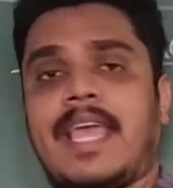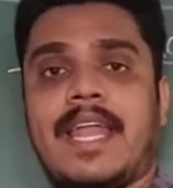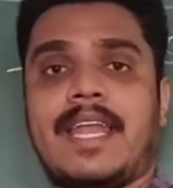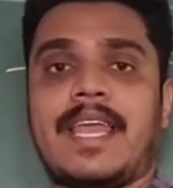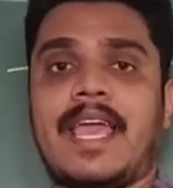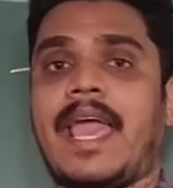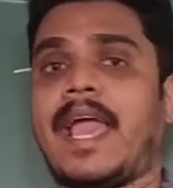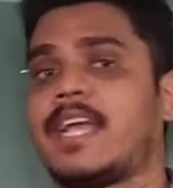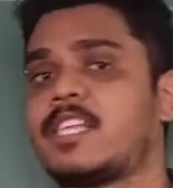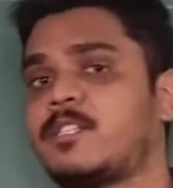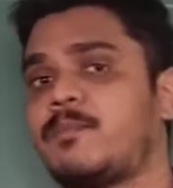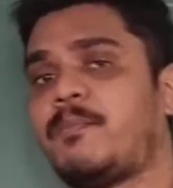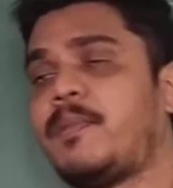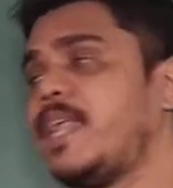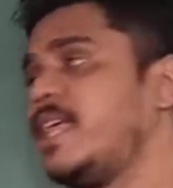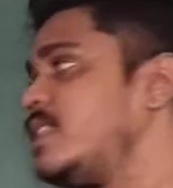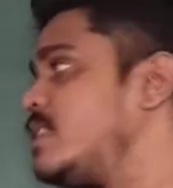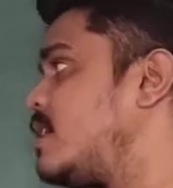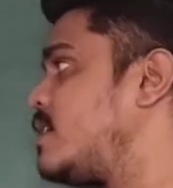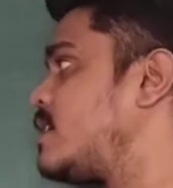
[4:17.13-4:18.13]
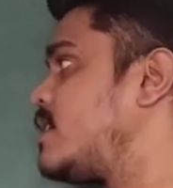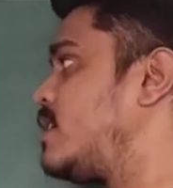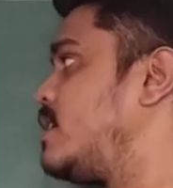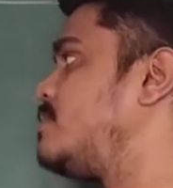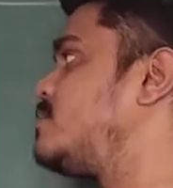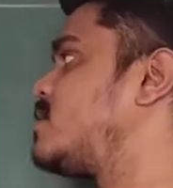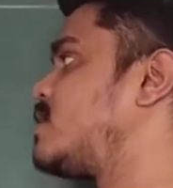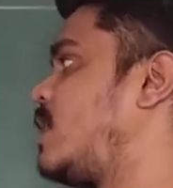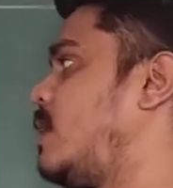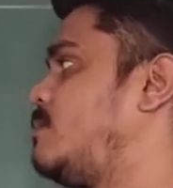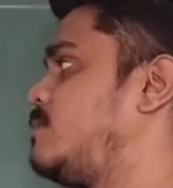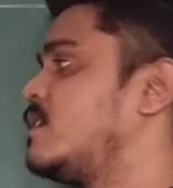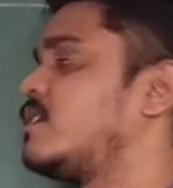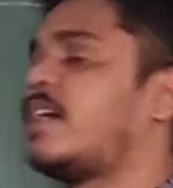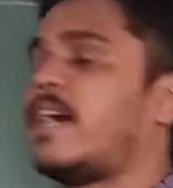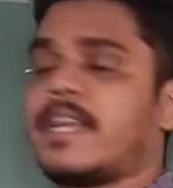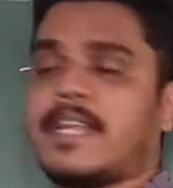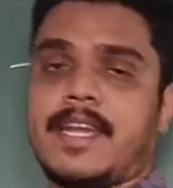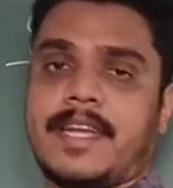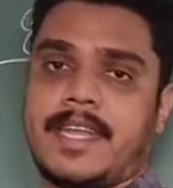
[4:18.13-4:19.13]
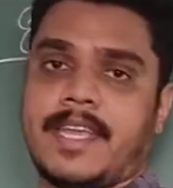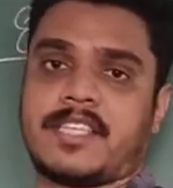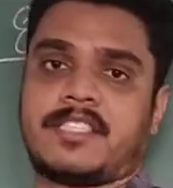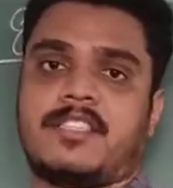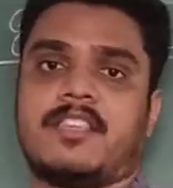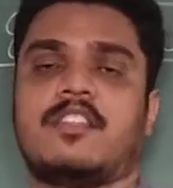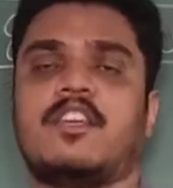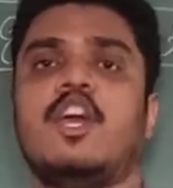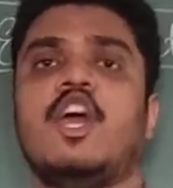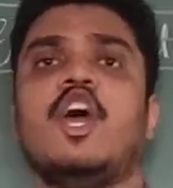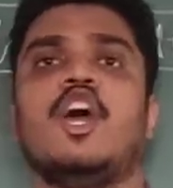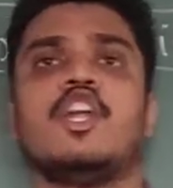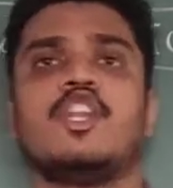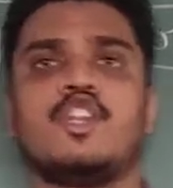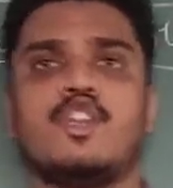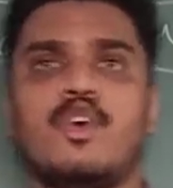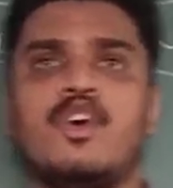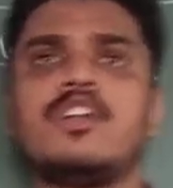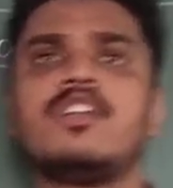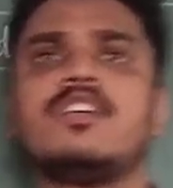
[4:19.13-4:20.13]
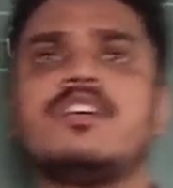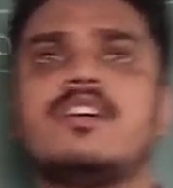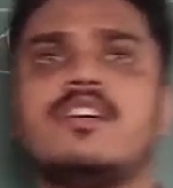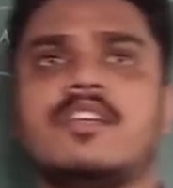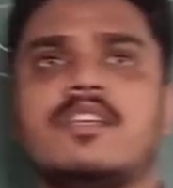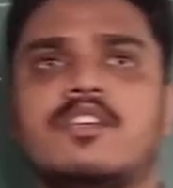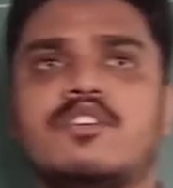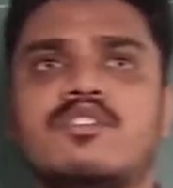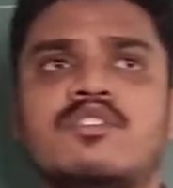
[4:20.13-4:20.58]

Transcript: and explain the term sculpture and architecture. Not a